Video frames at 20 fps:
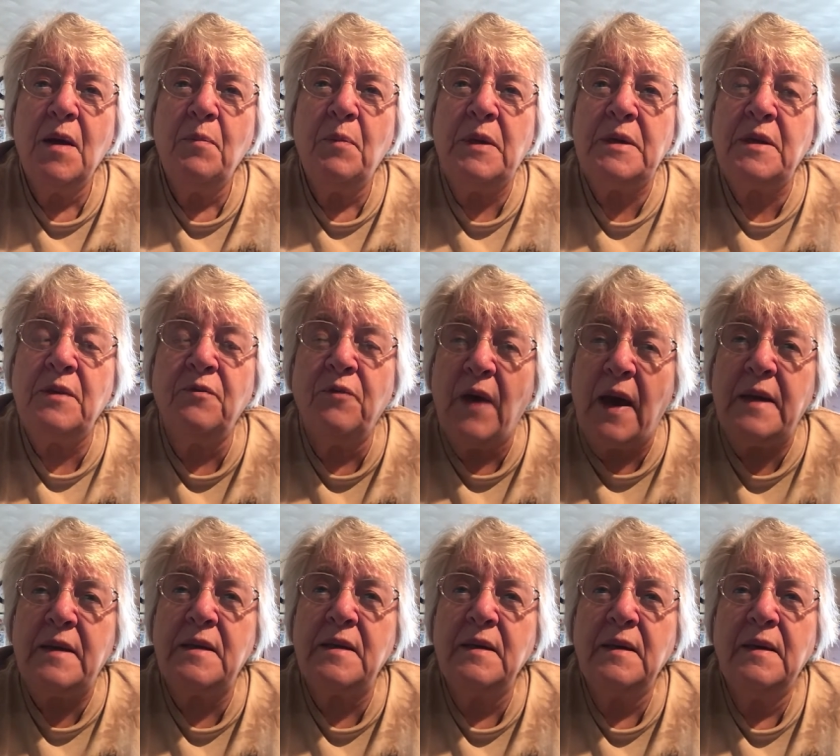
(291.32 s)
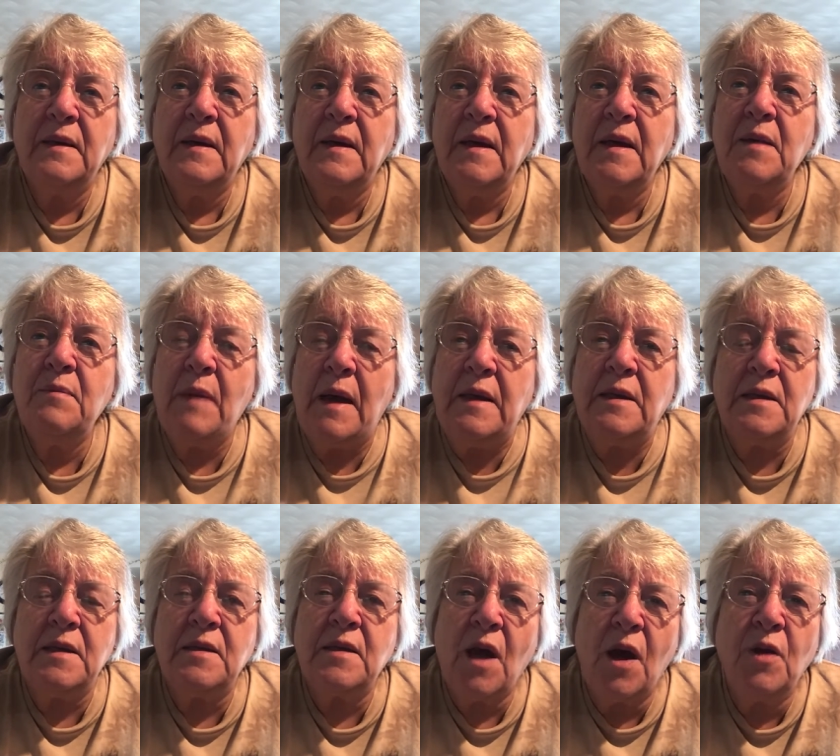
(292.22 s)
But in fact, he made
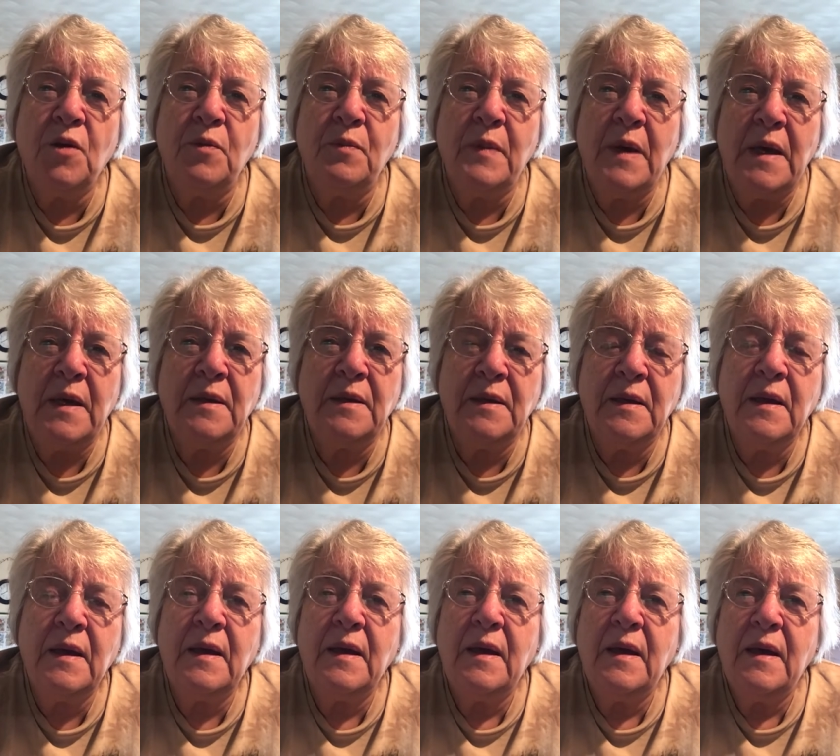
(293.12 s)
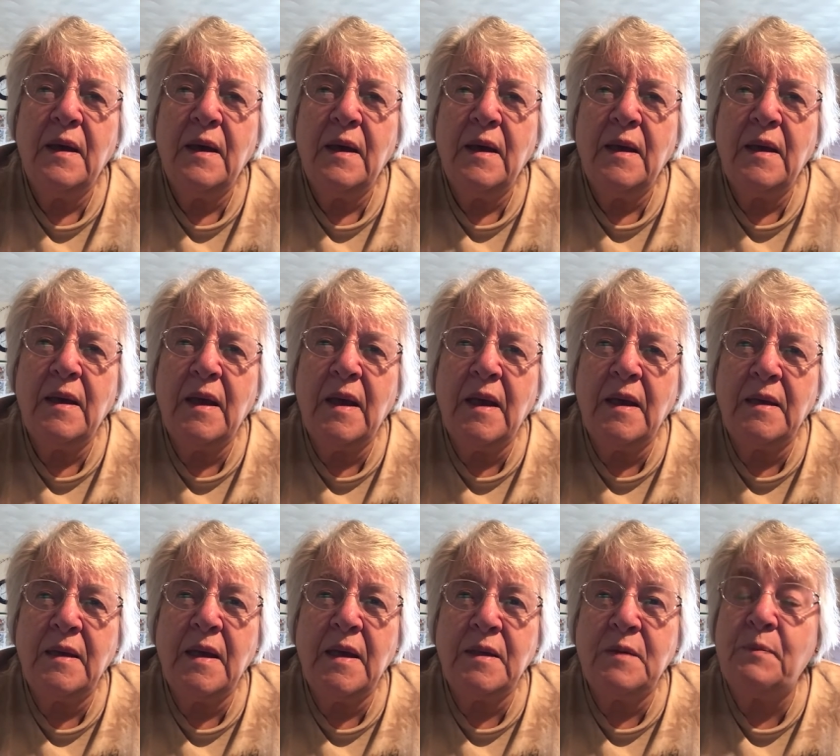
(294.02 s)
his home in
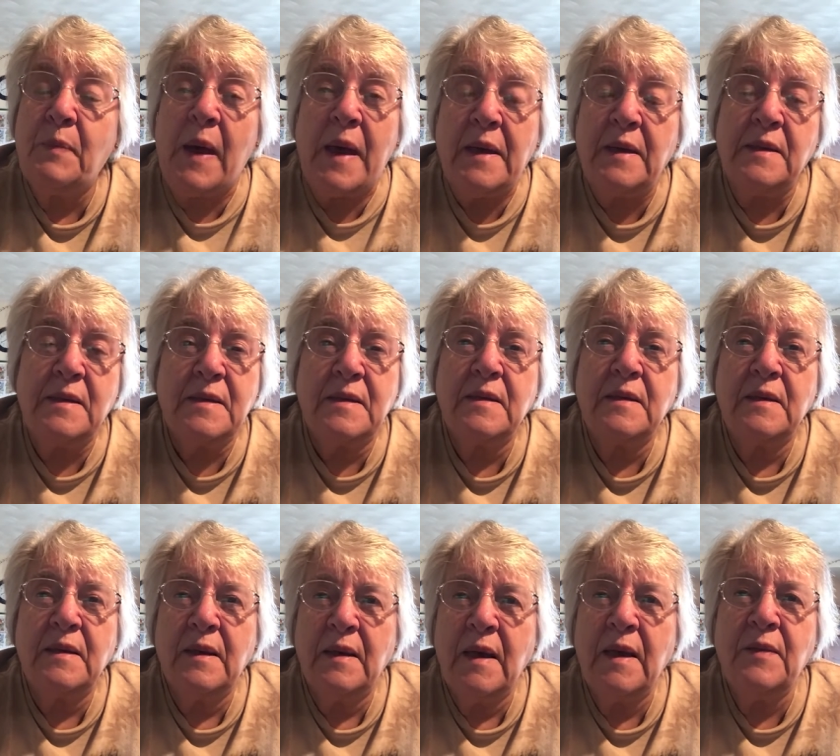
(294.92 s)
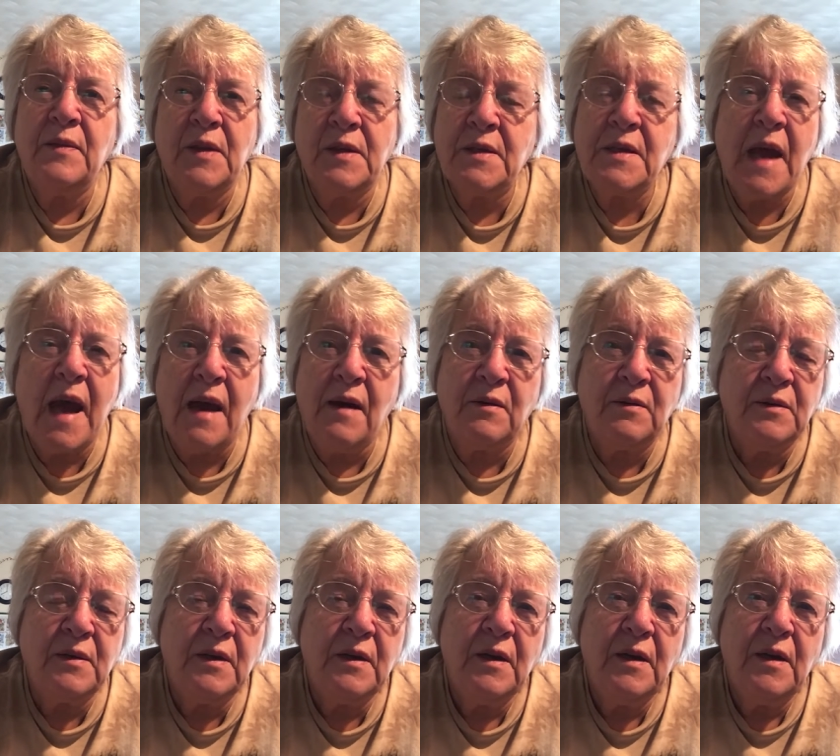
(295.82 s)
his base in the
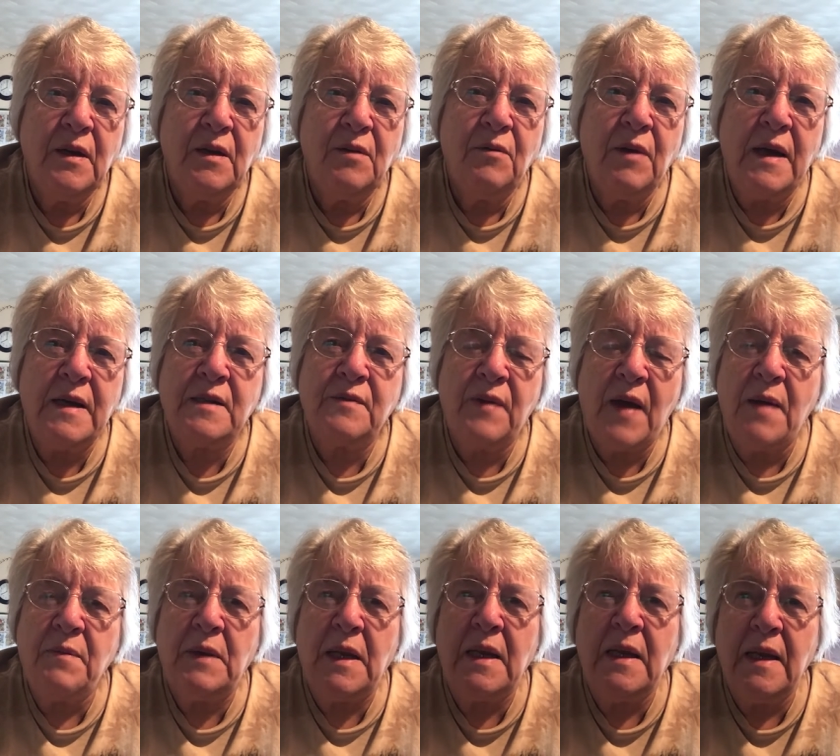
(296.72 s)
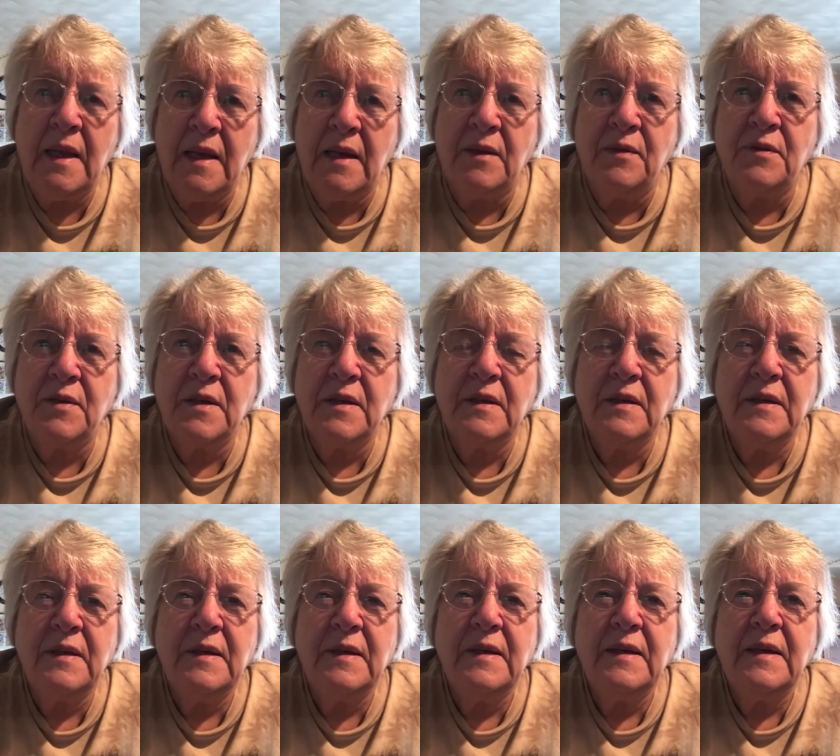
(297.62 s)
town where his family lived.
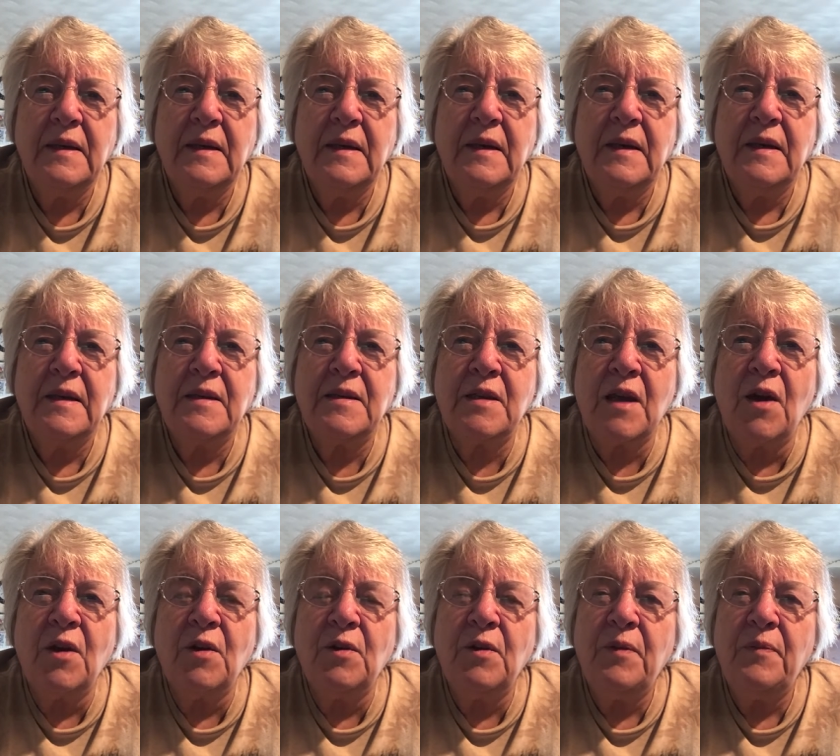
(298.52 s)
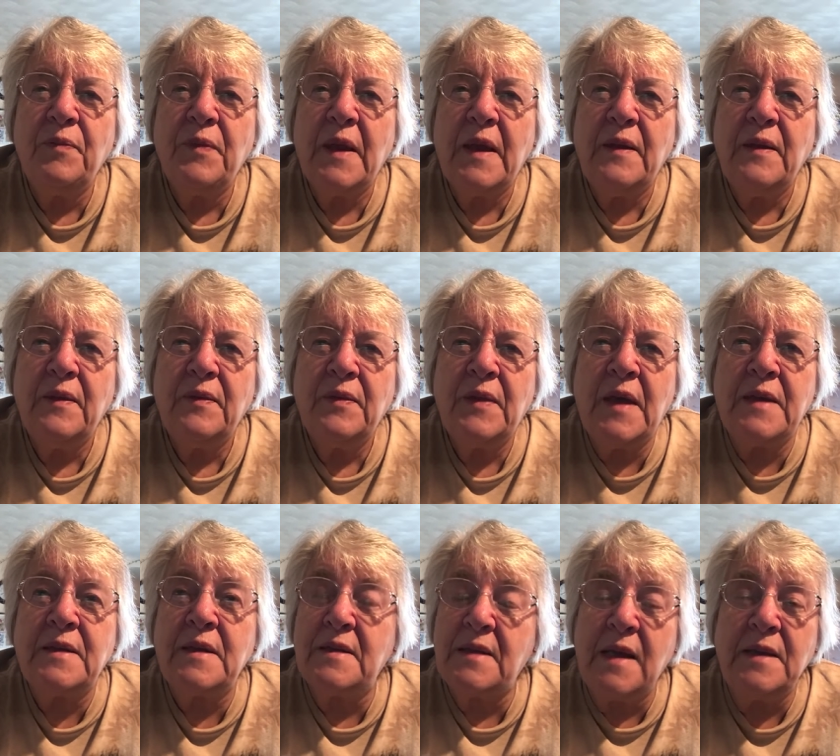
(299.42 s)
So
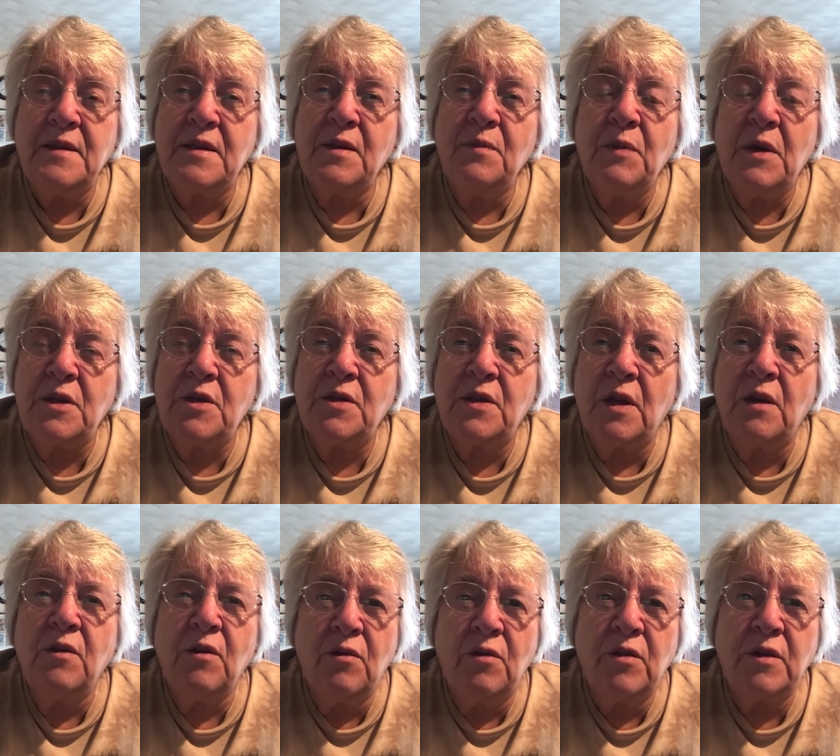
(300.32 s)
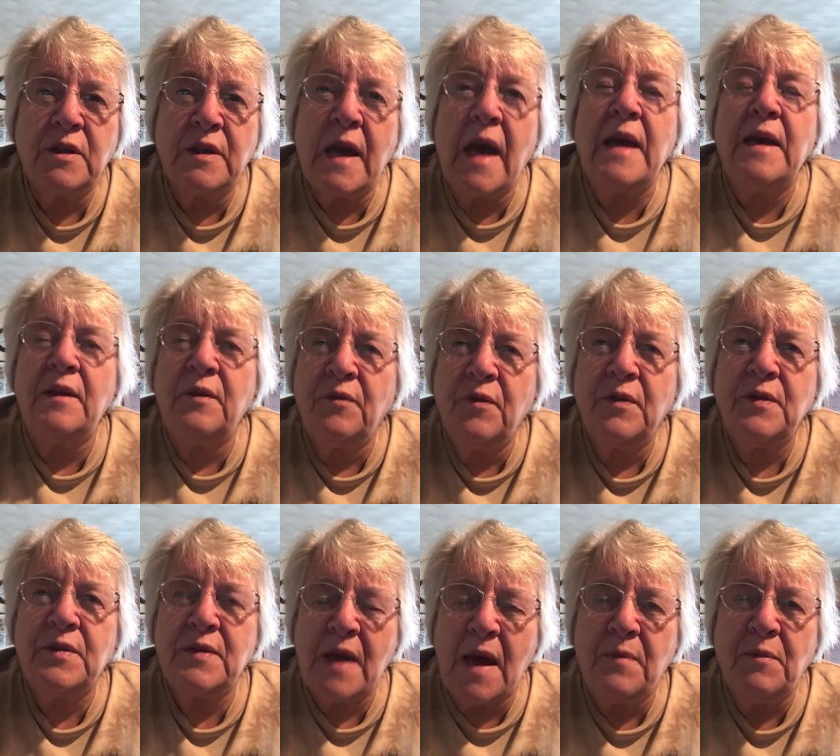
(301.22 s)
there's a sense in which the Lord gave
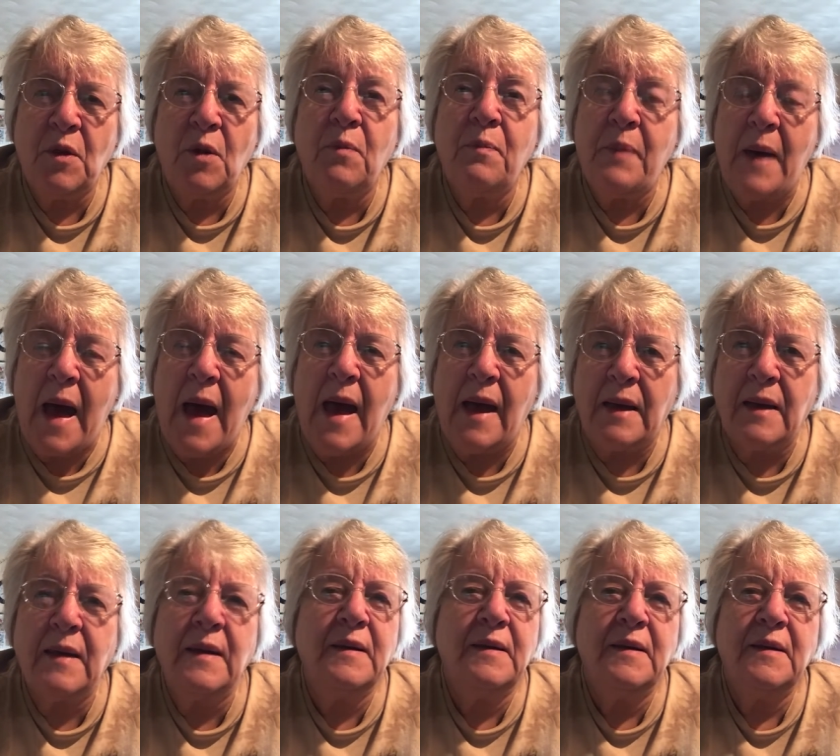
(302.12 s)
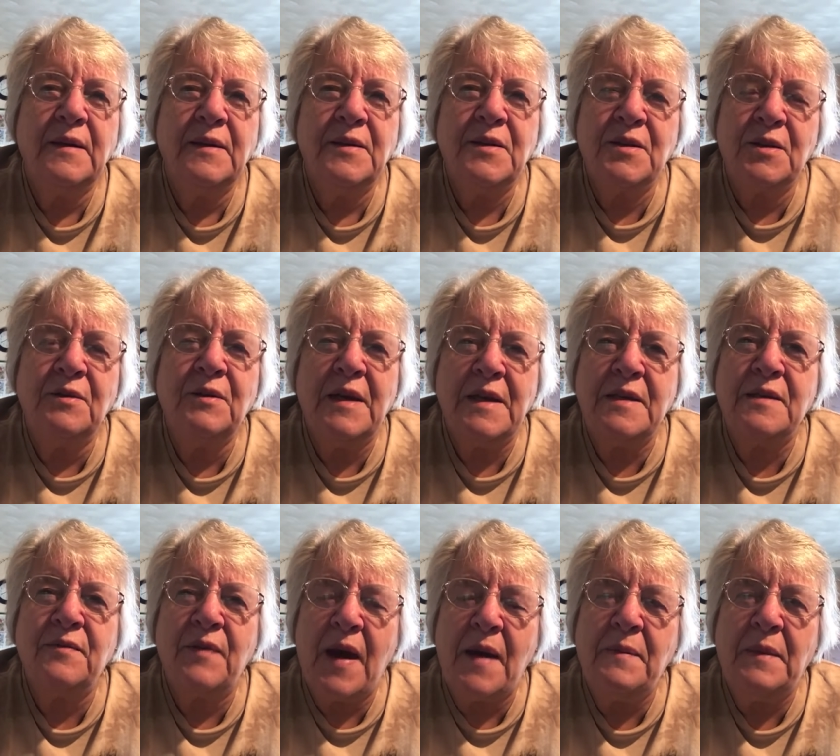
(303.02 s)
Samuel back to his
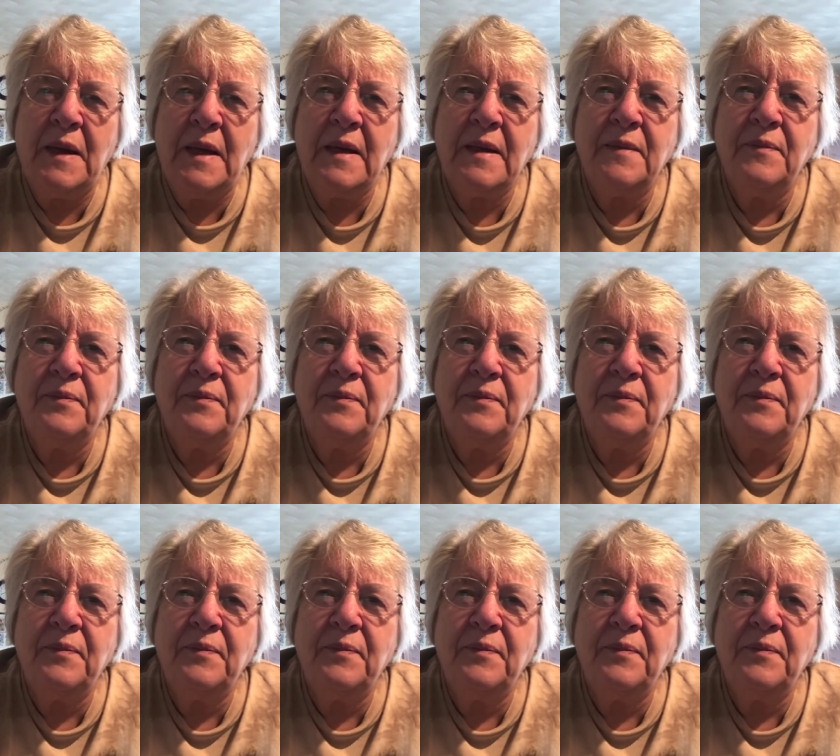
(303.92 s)
family.